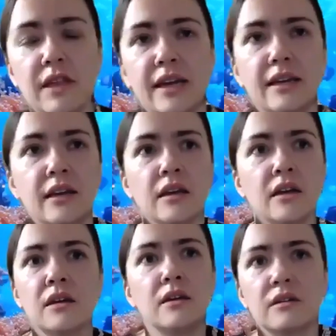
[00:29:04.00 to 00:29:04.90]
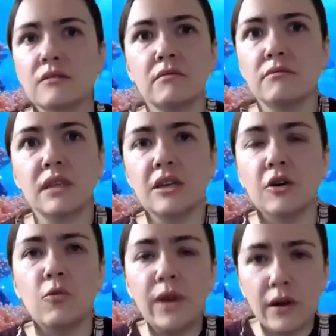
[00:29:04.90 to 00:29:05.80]
like, you
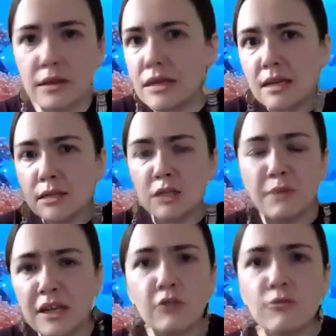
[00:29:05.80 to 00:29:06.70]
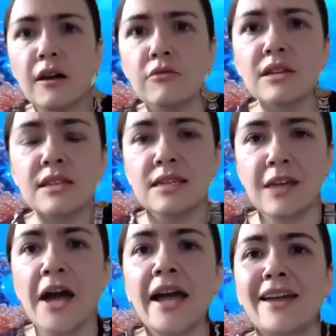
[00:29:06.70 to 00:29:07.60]
know, weird things spinning around in the
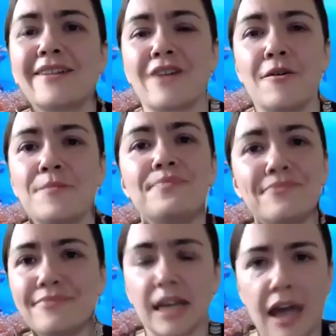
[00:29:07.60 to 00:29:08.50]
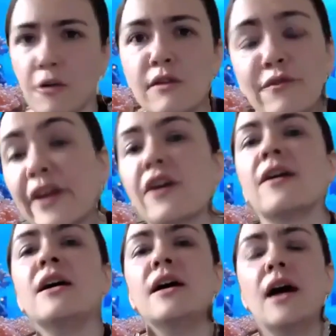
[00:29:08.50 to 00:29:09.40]
sky from the county
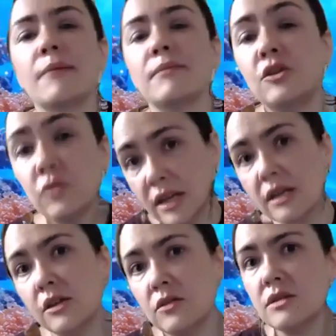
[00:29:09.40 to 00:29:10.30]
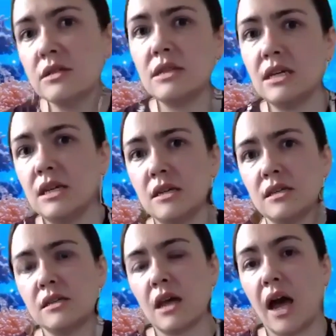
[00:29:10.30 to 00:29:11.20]
fair. Um, you can use
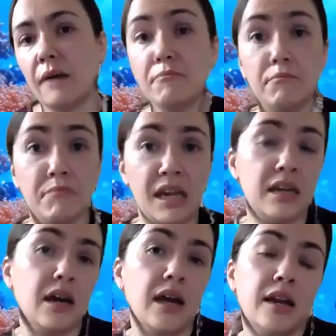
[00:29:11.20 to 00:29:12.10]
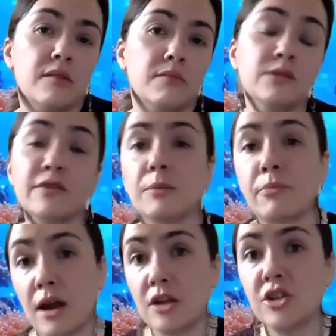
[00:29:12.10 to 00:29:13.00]
these media items for your
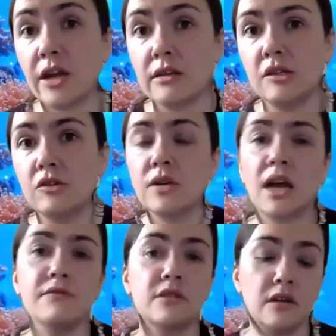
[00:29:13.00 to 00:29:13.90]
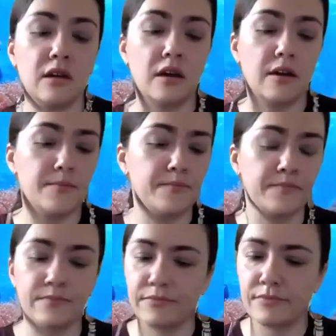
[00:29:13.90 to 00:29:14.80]
projects. You don't have to,
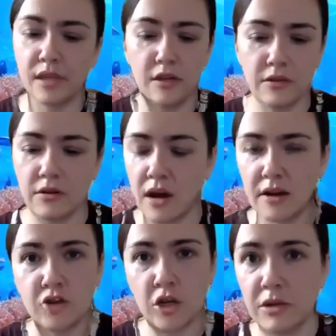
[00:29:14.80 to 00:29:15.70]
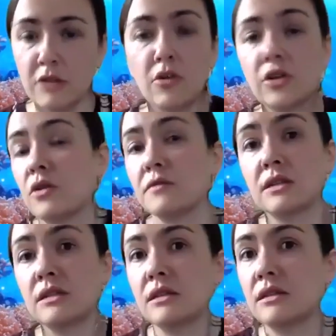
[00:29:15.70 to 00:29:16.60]
um, you know, they're non attributable. You don't have
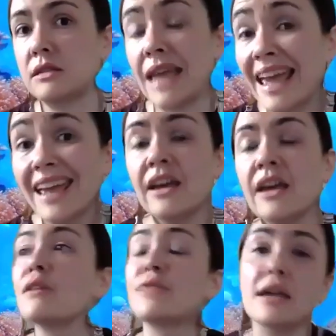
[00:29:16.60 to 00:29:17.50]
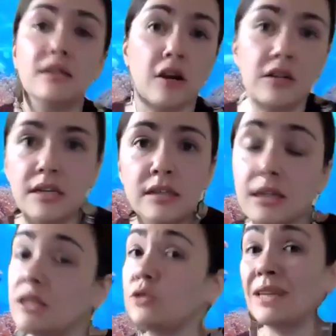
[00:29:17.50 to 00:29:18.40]
to say thanks
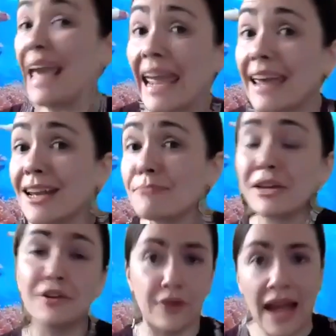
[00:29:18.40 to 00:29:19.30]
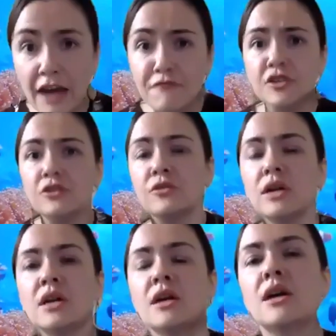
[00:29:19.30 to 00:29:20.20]
RTC. You can, but you don't have to.
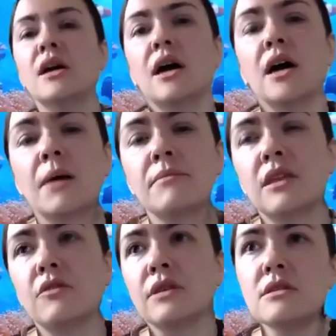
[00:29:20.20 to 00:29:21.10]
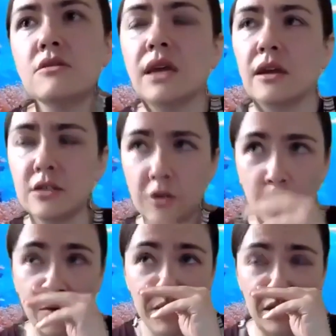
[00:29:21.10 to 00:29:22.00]
Um, the only thing you can't
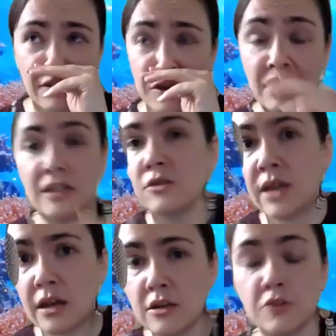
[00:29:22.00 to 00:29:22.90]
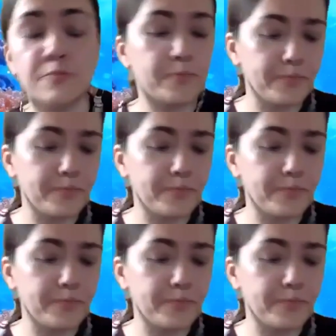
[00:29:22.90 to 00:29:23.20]
do, there's a few things you can't do